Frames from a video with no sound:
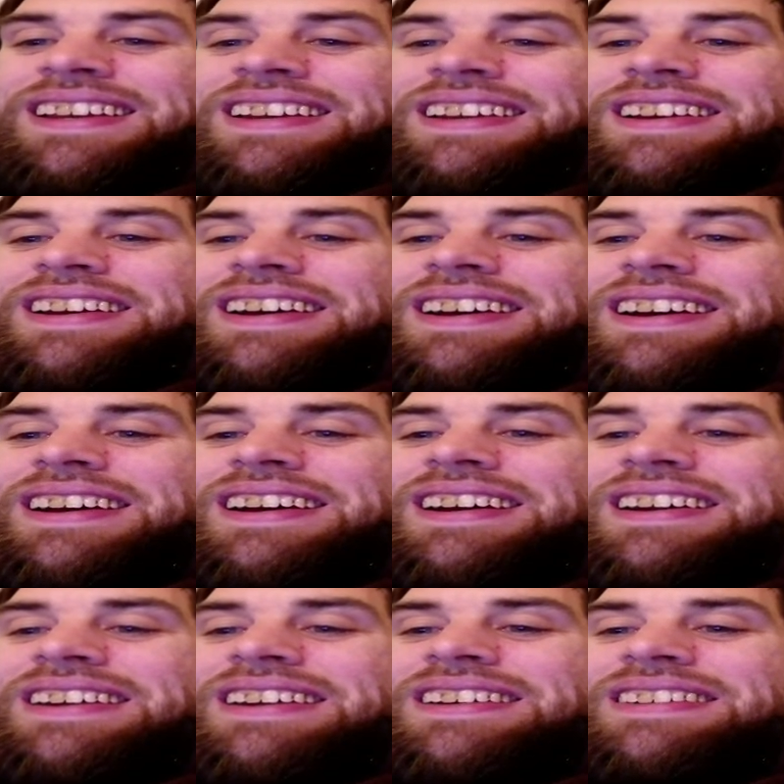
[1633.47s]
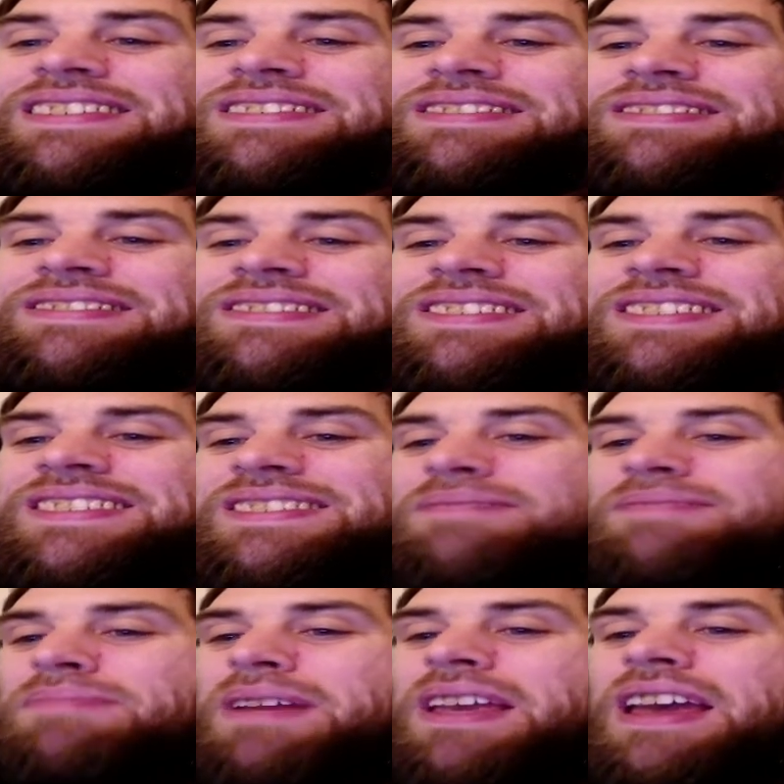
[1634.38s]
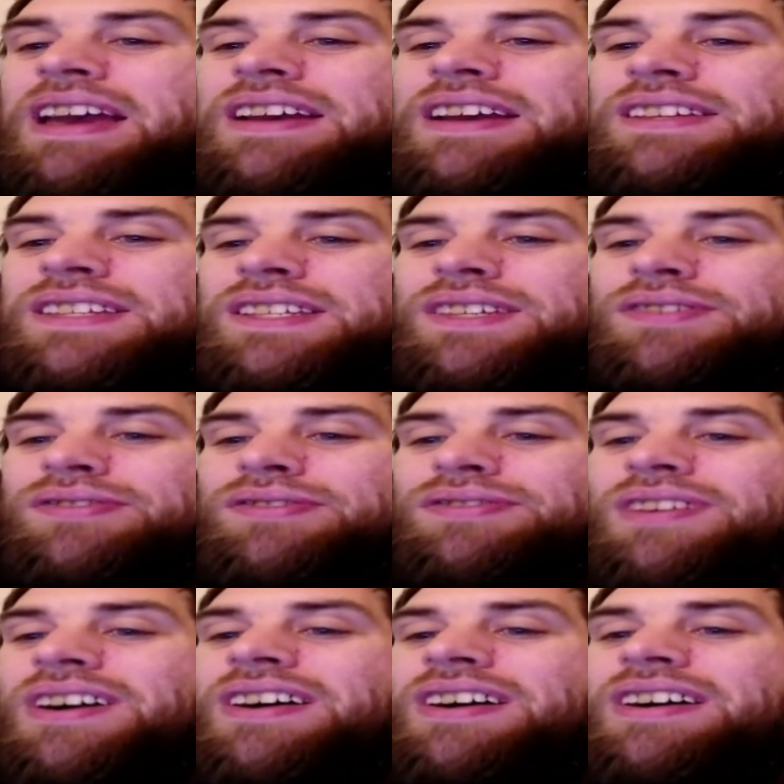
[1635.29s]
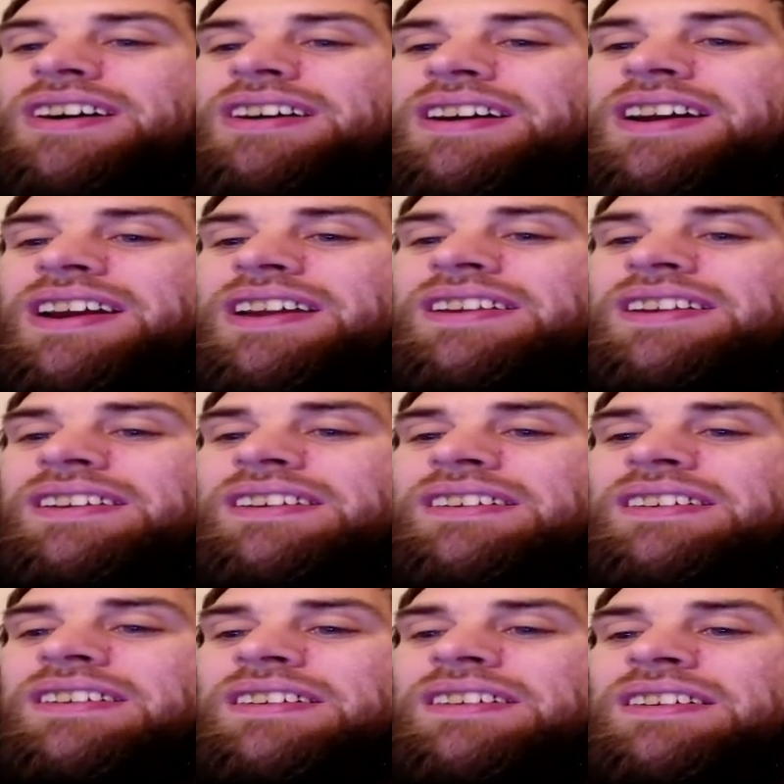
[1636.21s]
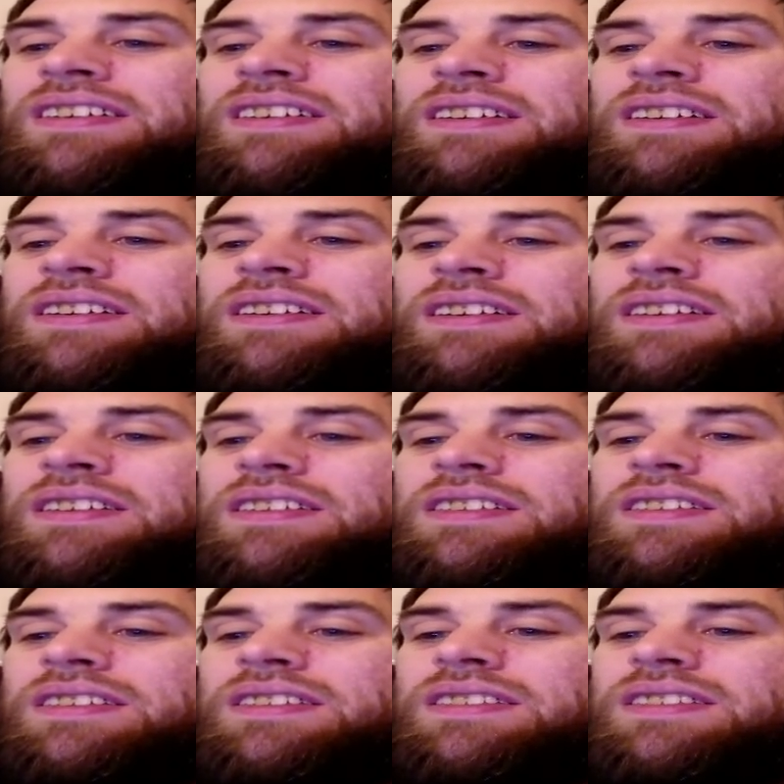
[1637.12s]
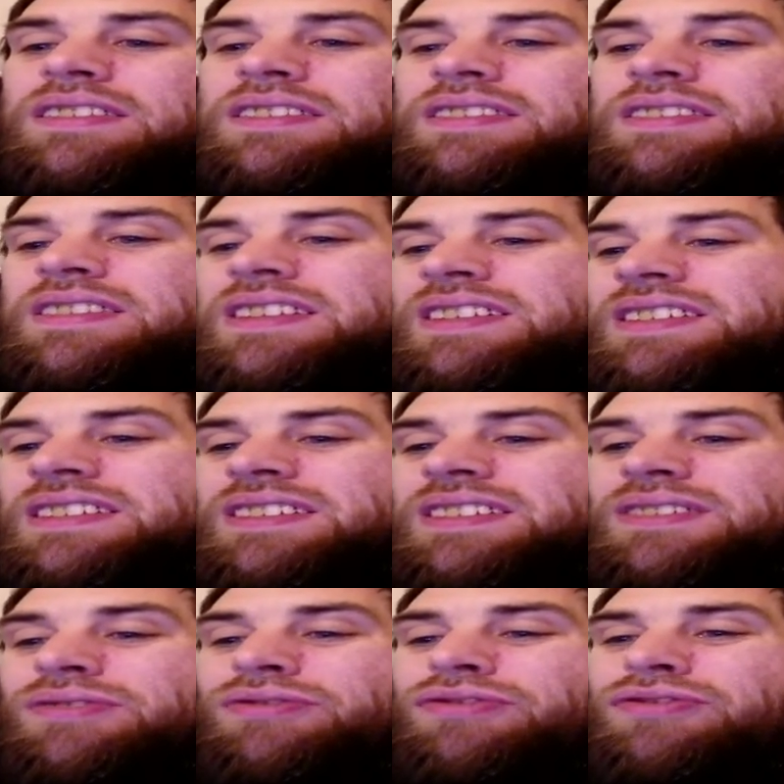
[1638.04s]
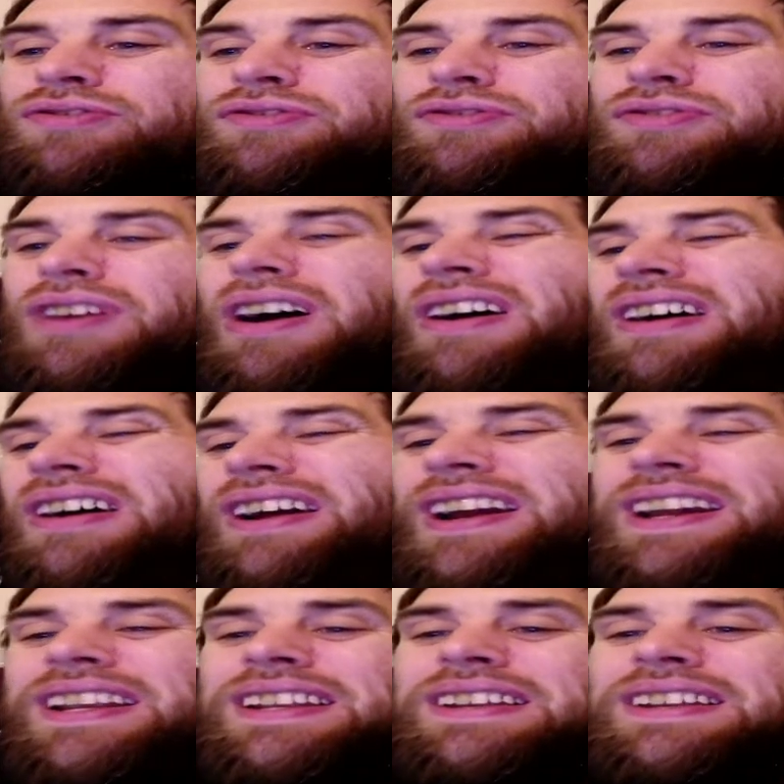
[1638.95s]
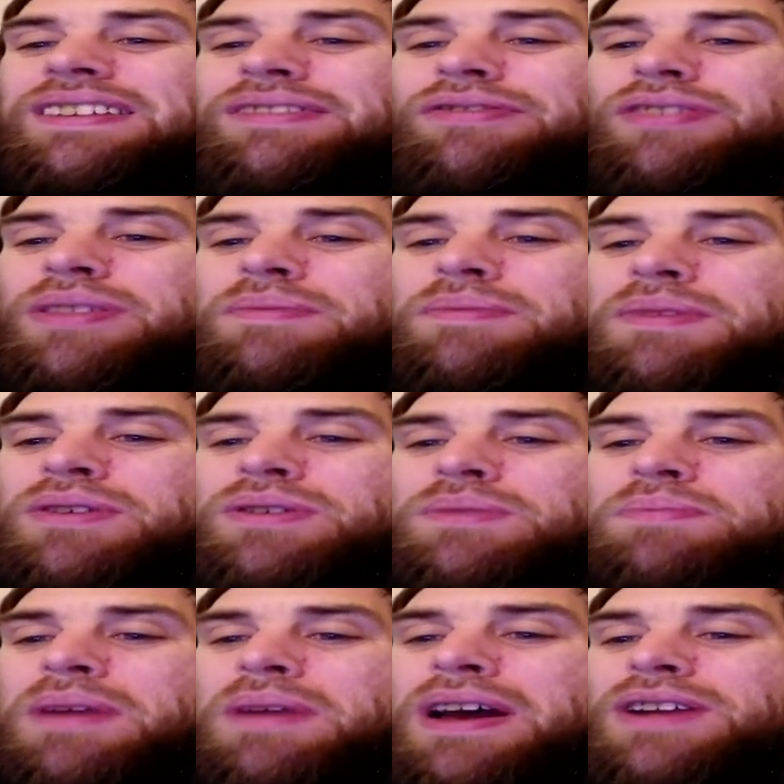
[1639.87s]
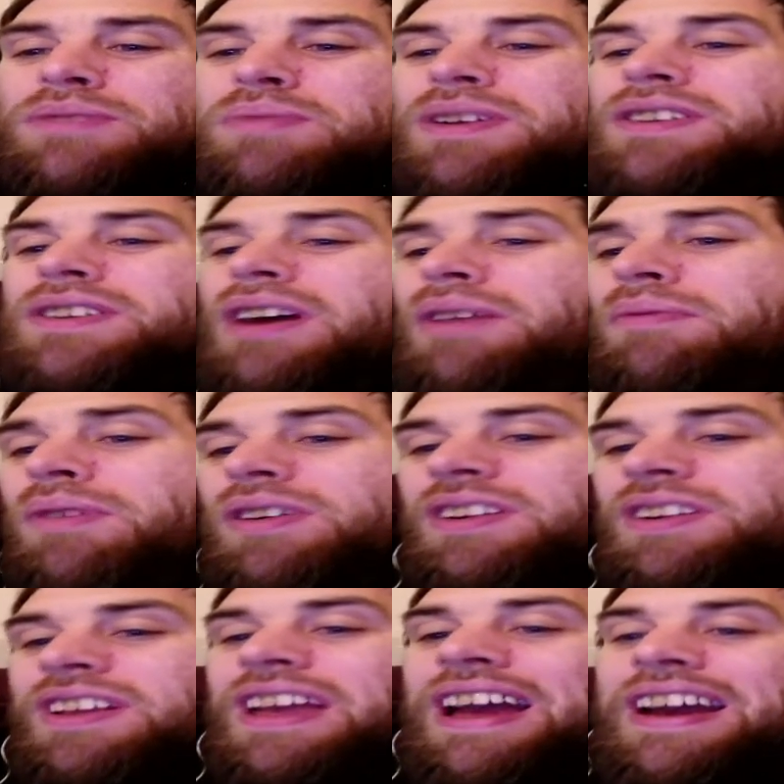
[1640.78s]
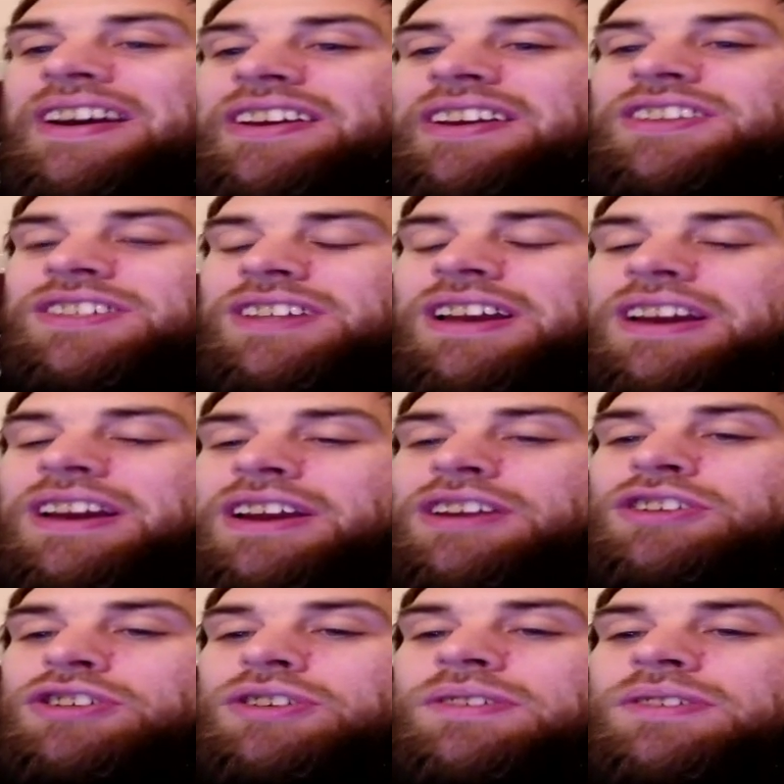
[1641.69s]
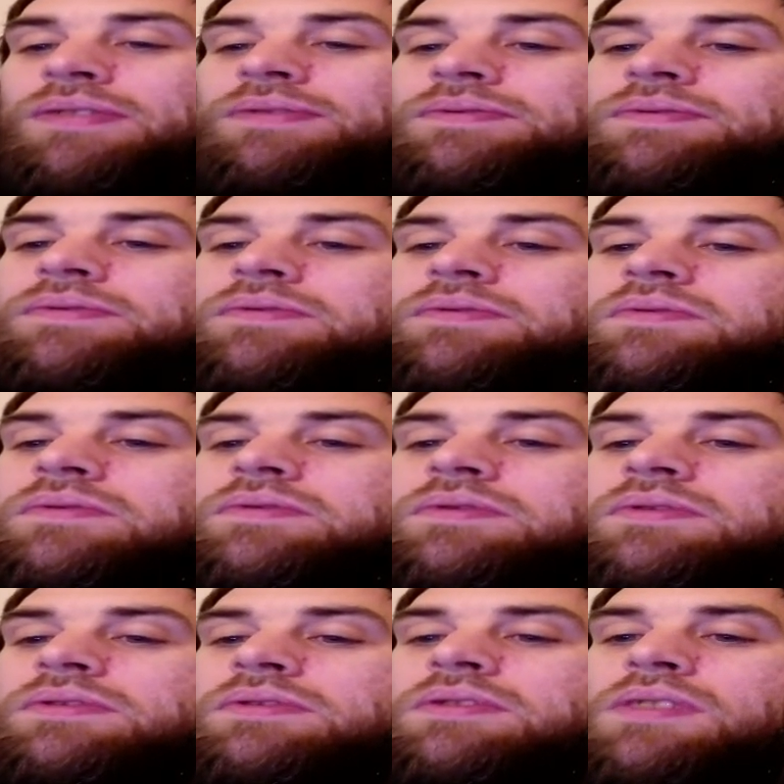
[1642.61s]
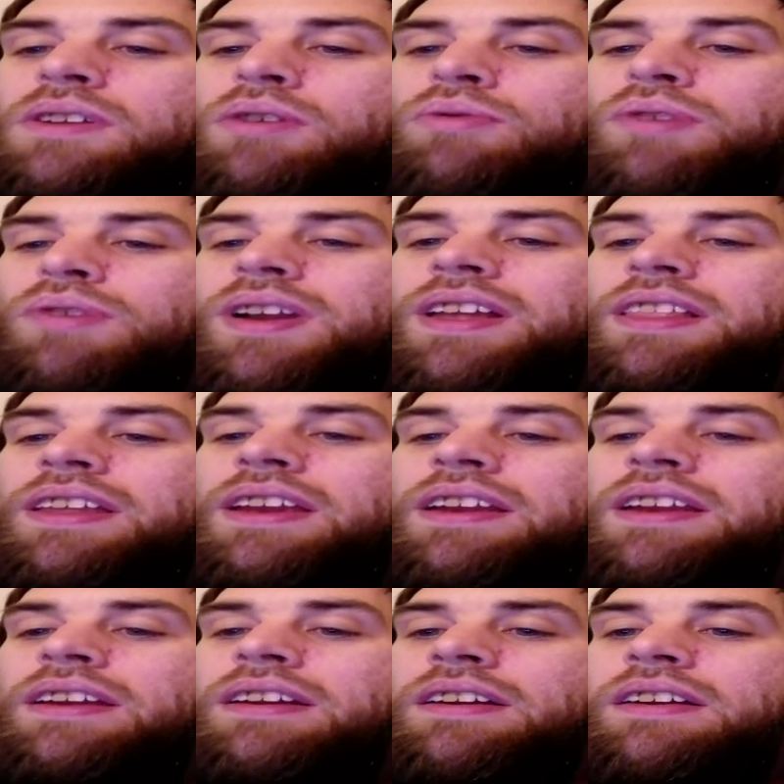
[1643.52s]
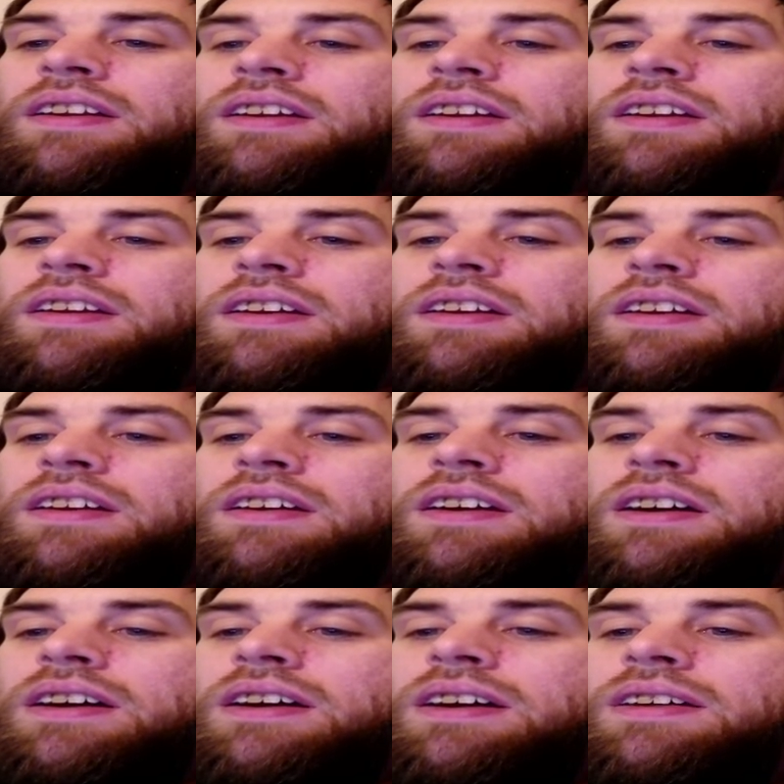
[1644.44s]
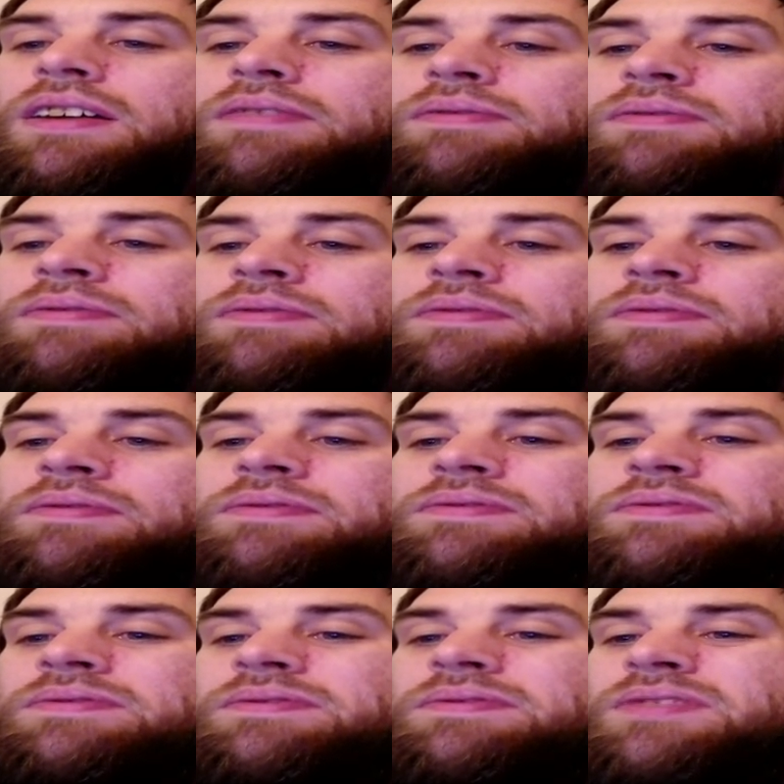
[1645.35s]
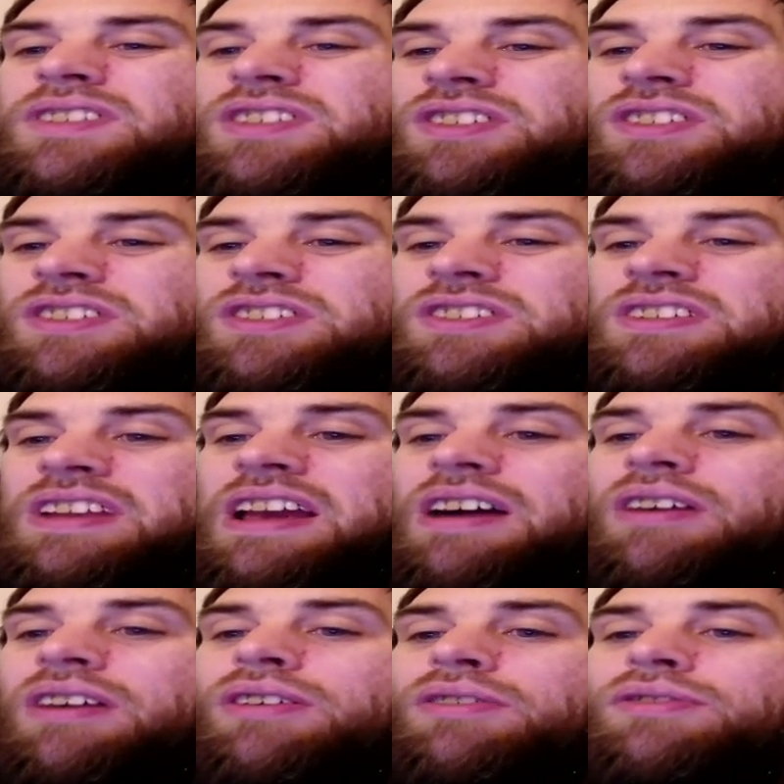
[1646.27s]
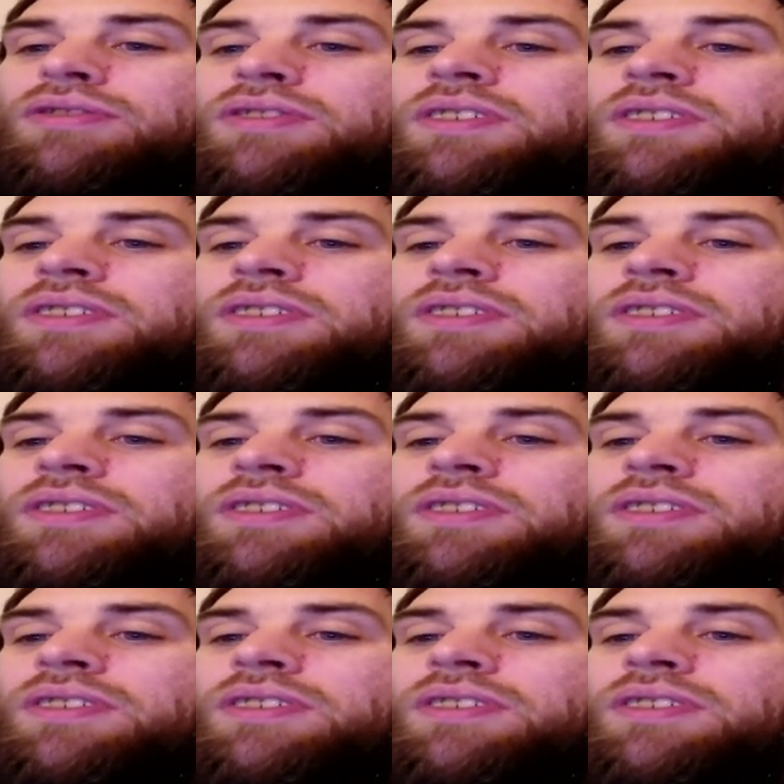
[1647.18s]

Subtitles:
Macass is fine. This is fine for the most part. We don't want Gaia Sage, really, because it's an elf.